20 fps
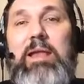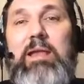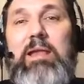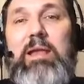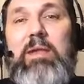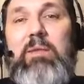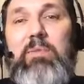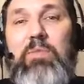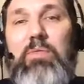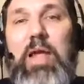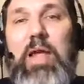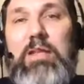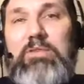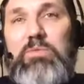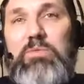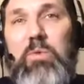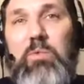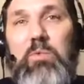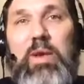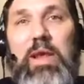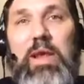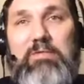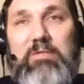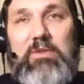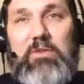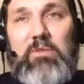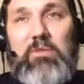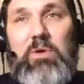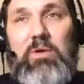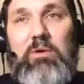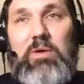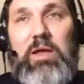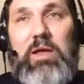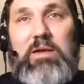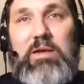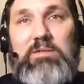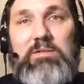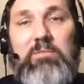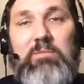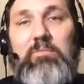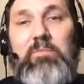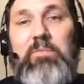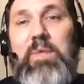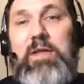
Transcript: And, and that's where we have to dwell, guys.